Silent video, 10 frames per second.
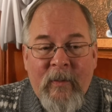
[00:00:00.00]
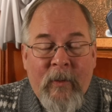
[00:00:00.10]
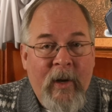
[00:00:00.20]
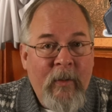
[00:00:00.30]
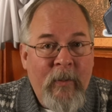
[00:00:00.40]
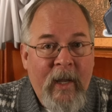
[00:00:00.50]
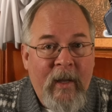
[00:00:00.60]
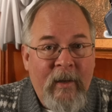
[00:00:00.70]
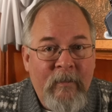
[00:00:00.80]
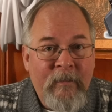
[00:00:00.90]
We're going to
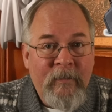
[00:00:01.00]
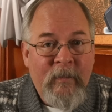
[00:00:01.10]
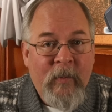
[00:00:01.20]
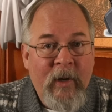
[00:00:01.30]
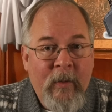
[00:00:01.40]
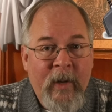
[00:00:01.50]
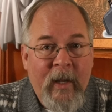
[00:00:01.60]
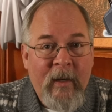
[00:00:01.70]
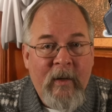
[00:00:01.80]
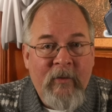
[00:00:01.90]

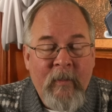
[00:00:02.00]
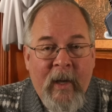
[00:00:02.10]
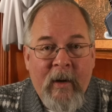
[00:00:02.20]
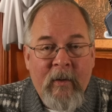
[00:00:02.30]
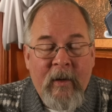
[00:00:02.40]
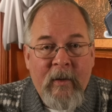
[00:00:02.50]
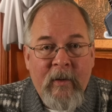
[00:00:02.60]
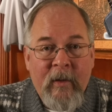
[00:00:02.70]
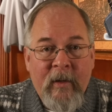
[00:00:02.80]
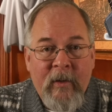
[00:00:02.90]
win. Doesn't matter
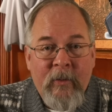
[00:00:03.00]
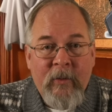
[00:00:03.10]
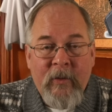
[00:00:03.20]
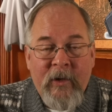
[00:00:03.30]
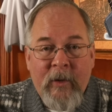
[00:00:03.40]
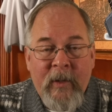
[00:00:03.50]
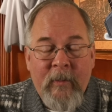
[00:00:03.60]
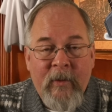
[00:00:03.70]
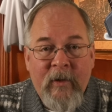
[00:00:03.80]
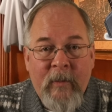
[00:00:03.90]
who the GOP
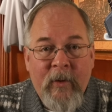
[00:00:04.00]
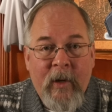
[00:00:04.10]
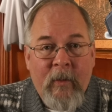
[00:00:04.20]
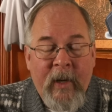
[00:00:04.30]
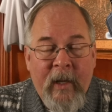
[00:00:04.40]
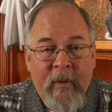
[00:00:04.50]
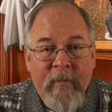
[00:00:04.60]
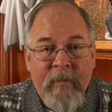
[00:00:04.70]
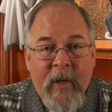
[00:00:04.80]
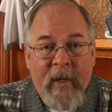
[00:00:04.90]
puts up. We're going to win
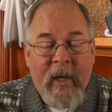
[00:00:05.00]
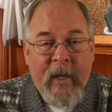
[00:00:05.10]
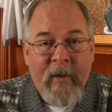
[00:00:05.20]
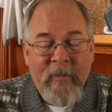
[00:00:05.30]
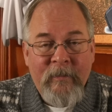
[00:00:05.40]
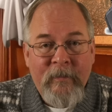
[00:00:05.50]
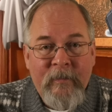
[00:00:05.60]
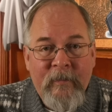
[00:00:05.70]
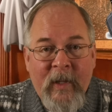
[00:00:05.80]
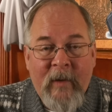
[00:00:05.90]
again.
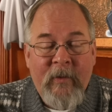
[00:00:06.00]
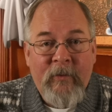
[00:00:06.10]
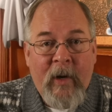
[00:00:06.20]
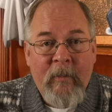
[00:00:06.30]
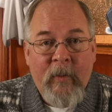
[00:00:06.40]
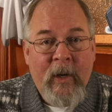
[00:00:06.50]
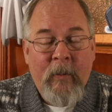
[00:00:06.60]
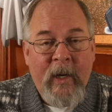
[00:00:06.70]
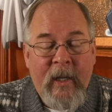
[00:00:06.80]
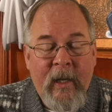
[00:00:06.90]
And if it's Trump, we're going
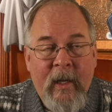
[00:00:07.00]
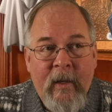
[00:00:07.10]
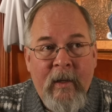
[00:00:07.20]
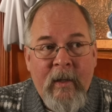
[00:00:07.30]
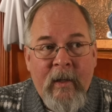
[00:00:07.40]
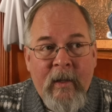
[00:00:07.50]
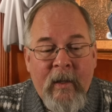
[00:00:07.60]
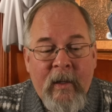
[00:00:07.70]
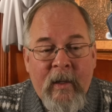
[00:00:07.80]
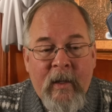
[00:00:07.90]
to win again.
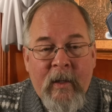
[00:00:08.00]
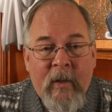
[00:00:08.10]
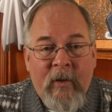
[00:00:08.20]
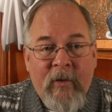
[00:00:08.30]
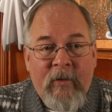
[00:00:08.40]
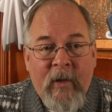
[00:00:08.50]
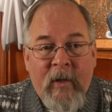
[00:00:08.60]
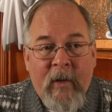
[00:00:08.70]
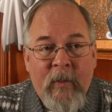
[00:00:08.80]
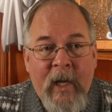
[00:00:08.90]
It's just
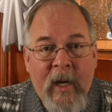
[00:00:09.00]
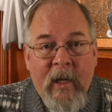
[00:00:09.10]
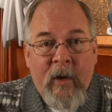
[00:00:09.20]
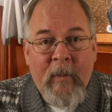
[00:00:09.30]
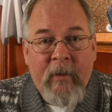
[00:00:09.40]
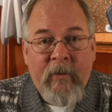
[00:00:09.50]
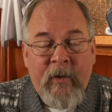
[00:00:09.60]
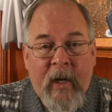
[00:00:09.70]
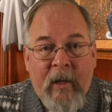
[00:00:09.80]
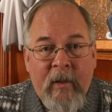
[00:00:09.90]
that we got to get our
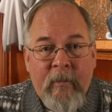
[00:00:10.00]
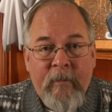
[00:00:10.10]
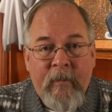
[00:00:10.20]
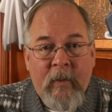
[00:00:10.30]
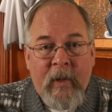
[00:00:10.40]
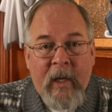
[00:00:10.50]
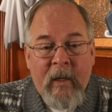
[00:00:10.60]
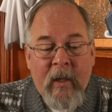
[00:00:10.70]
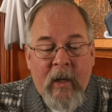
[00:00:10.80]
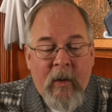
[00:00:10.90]
message out,
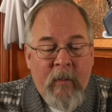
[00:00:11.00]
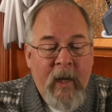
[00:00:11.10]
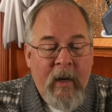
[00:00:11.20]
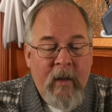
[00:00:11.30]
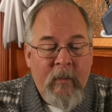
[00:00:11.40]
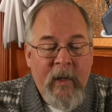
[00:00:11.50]
okay? We got